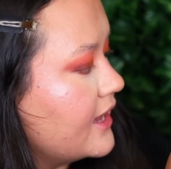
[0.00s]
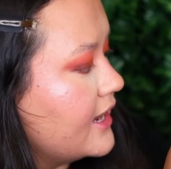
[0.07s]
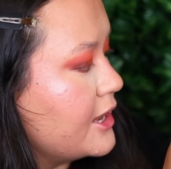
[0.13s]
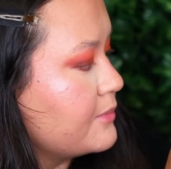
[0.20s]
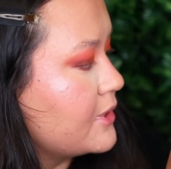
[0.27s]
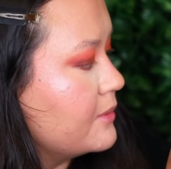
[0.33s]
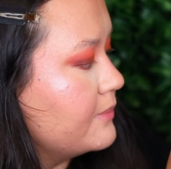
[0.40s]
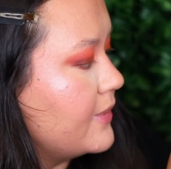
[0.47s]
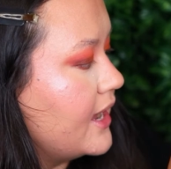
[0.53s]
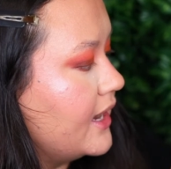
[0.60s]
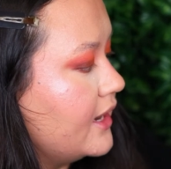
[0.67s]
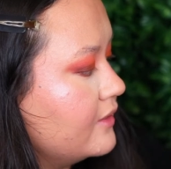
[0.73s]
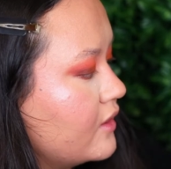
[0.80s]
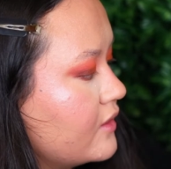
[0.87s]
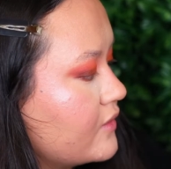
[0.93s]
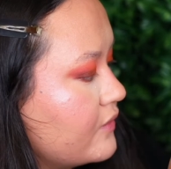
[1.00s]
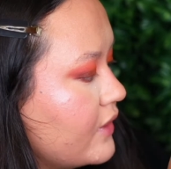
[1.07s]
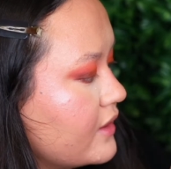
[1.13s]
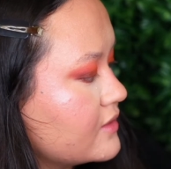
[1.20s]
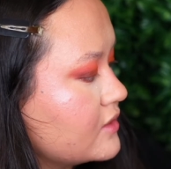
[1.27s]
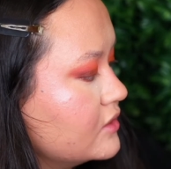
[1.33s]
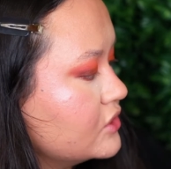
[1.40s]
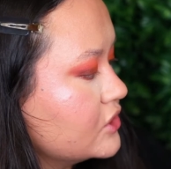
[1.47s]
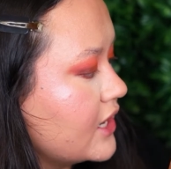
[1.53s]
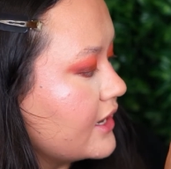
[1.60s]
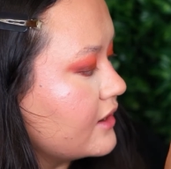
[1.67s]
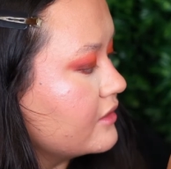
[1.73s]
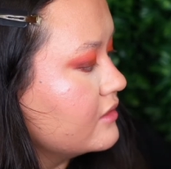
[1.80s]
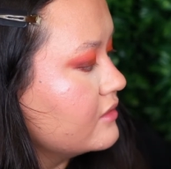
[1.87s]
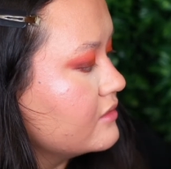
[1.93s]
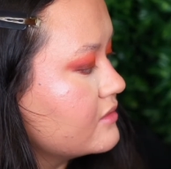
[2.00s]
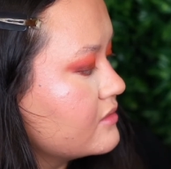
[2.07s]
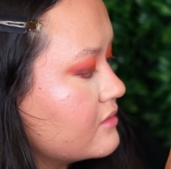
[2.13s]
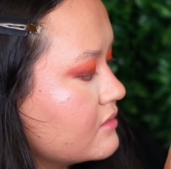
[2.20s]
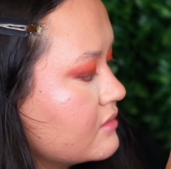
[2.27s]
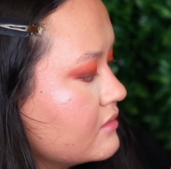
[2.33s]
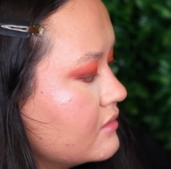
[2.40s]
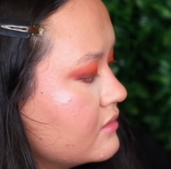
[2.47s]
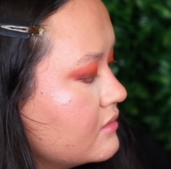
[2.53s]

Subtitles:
and I'm combining those first two shadows.